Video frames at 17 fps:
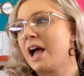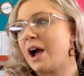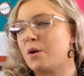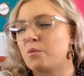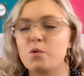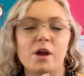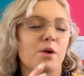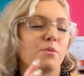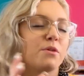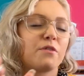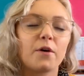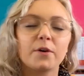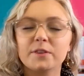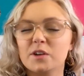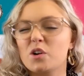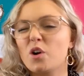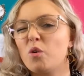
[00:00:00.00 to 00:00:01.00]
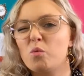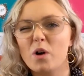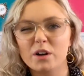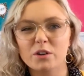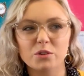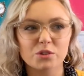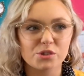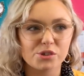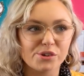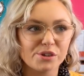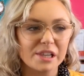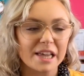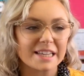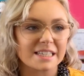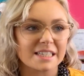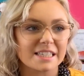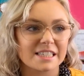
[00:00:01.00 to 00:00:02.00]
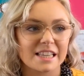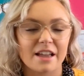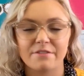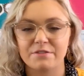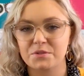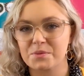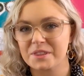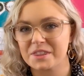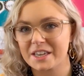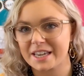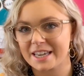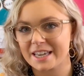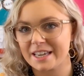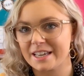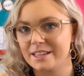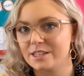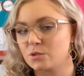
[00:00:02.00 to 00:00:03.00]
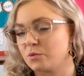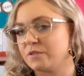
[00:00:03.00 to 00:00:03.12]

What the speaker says: where we've only got 1 or 2 lessons left with the kids,